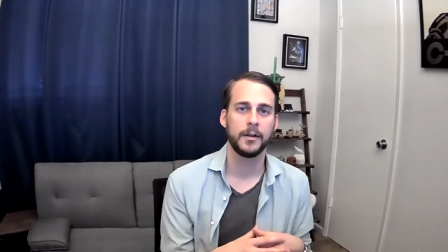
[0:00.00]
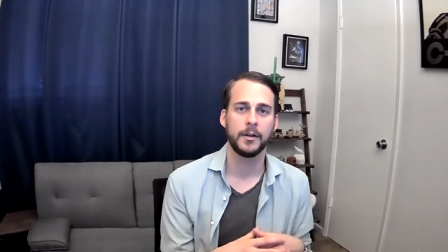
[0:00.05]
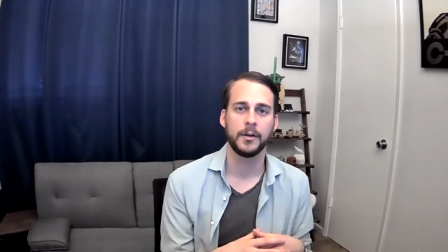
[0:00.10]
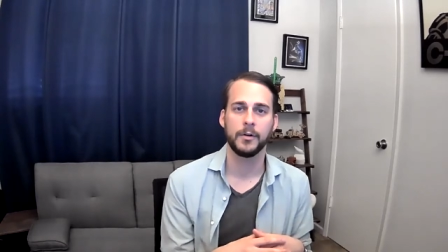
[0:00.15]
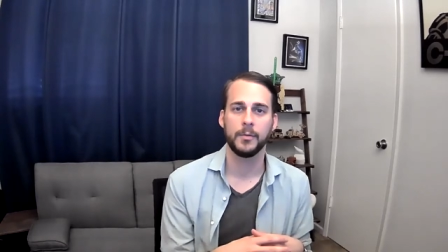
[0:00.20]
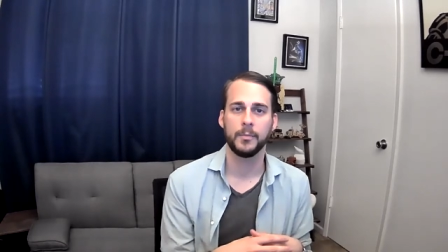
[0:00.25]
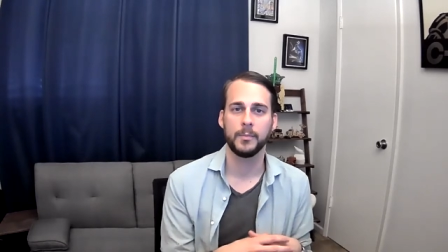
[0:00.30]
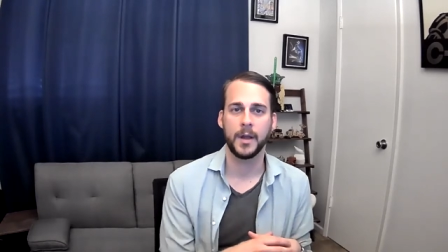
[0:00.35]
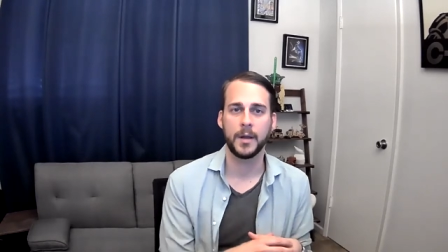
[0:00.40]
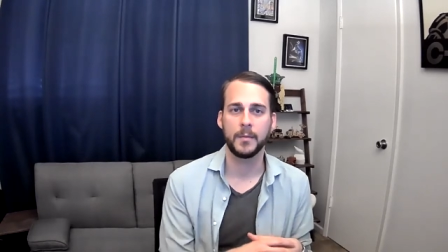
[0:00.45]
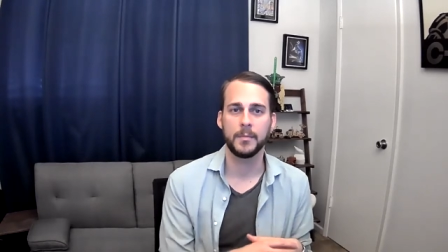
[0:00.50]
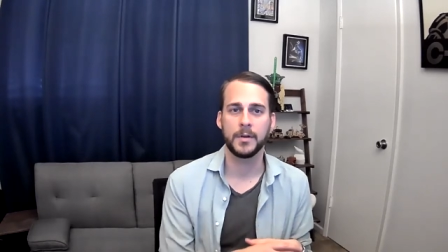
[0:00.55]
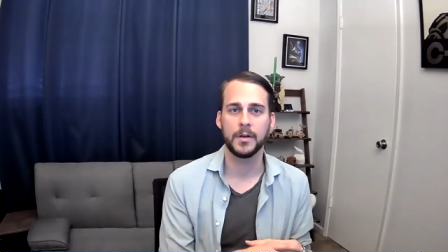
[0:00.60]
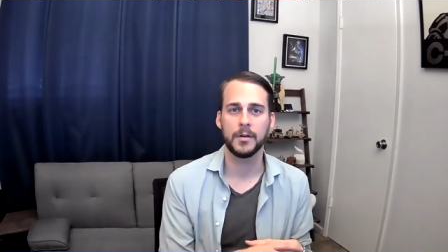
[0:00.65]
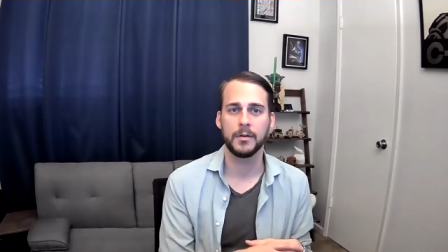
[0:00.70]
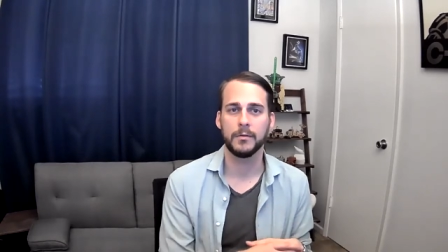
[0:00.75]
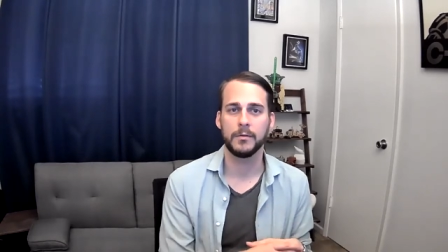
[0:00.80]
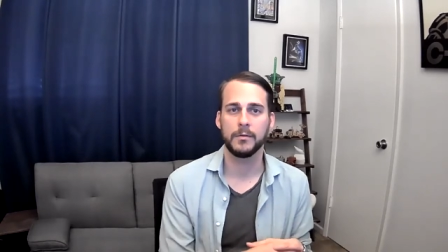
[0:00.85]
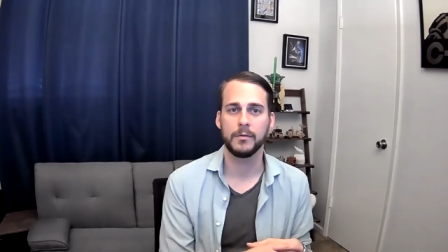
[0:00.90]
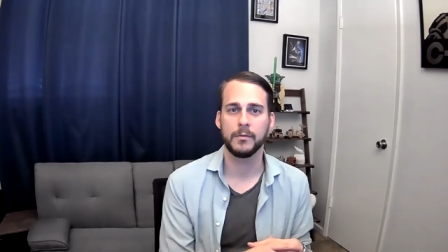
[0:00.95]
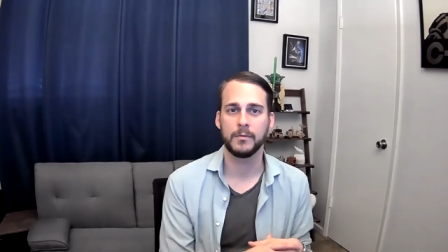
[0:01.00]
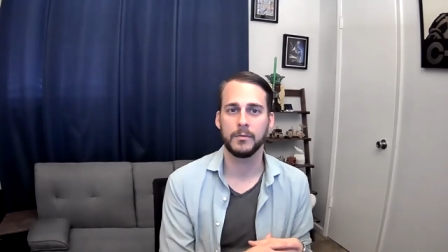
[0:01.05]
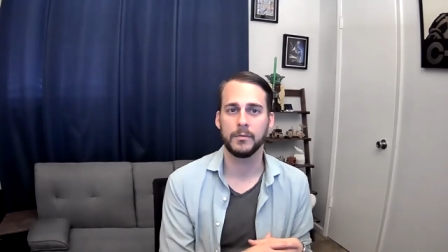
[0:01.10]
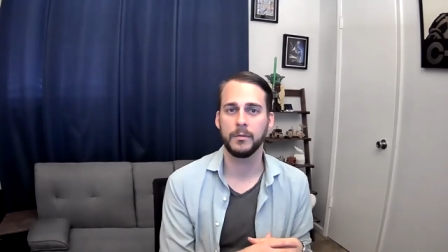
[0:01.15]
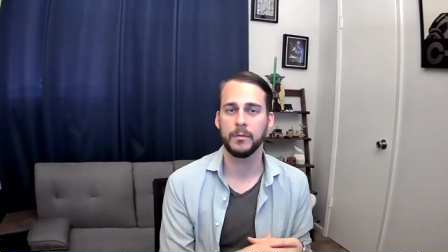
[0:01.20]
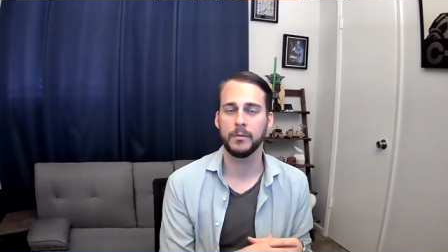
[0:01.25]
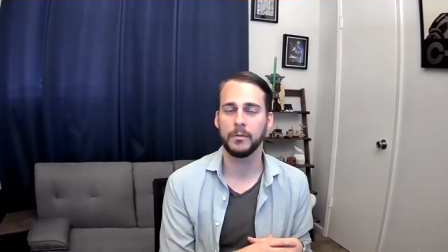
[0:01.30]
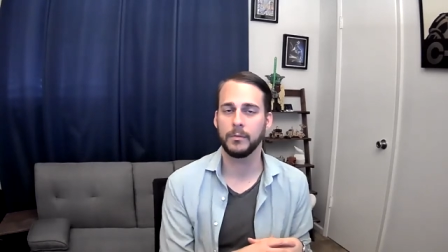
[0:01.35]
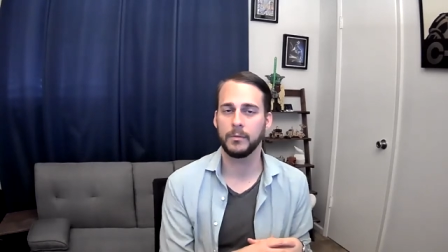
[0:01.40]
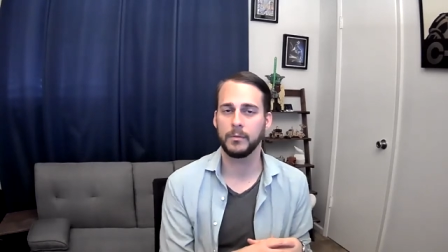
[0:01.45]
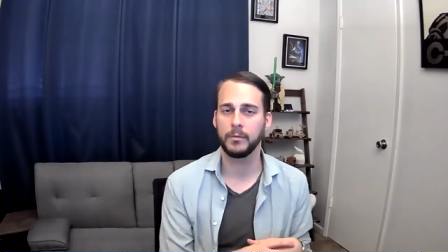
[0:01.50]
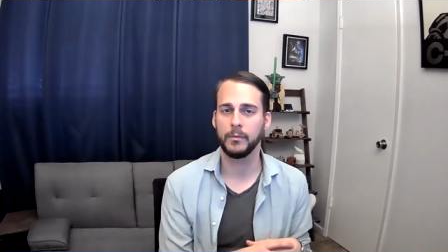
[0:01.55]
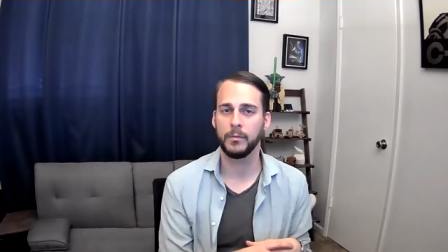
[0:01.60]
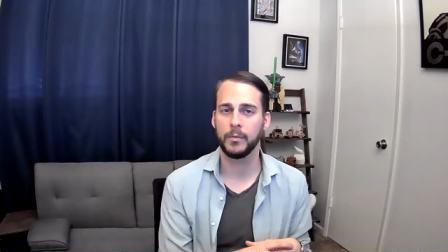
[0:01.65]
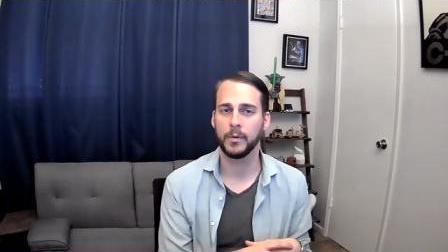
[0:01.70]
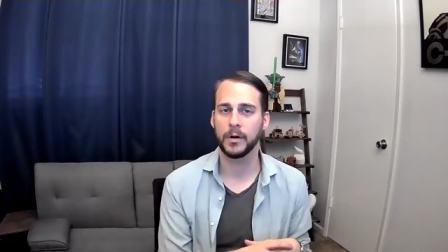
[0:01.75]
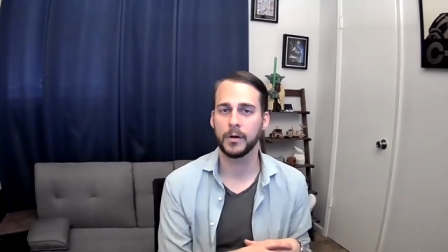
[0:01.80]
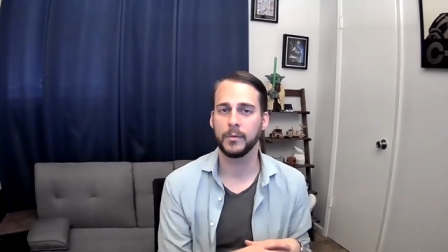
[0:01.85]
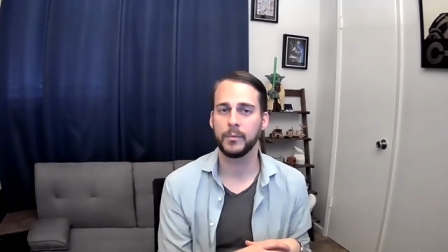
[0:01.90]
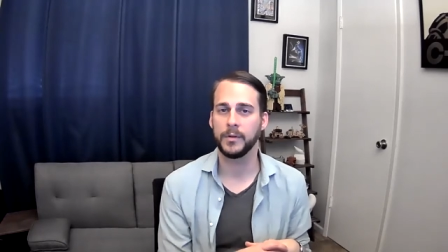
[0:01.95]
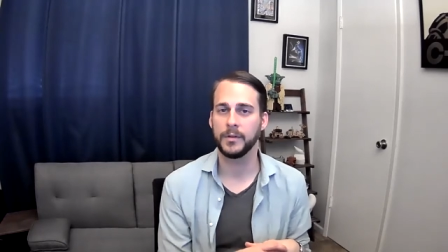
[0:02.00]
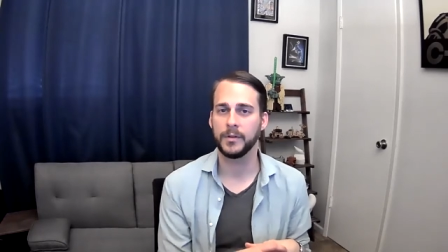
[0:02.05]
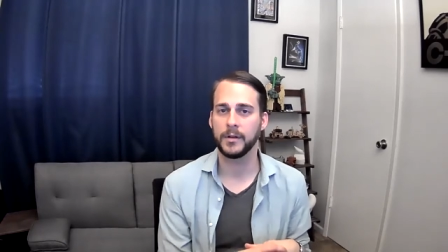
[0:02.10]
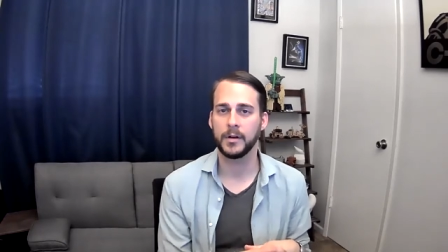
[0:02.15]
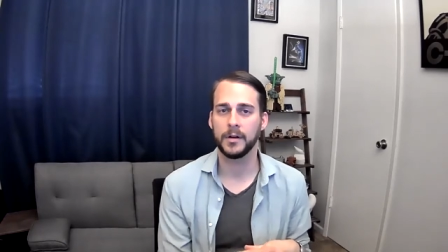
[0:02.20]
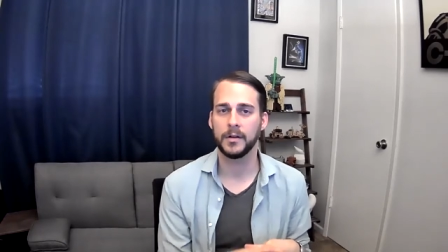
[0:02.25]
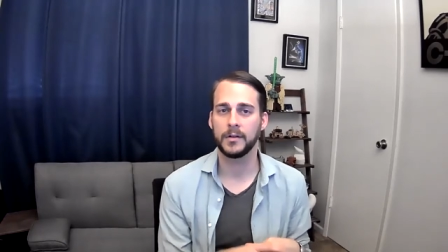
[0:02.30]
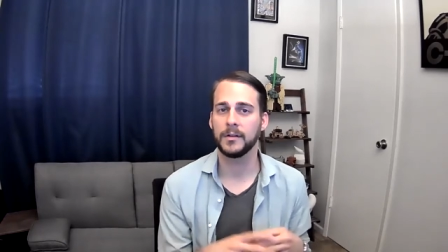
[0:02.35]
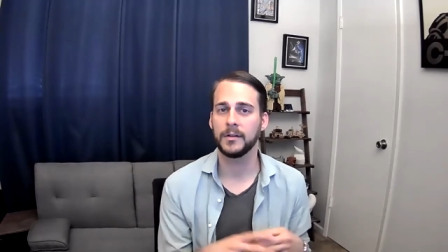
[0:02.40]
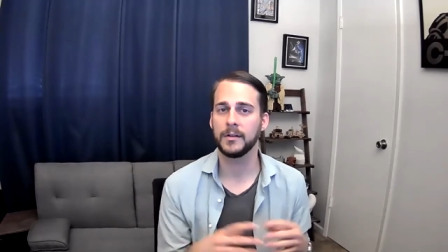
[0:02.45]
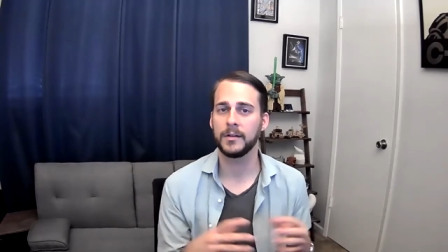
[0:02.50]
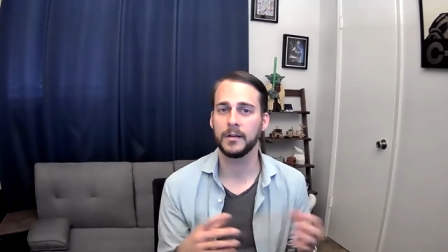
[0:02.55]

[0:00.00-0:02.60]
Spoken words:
maybe you work within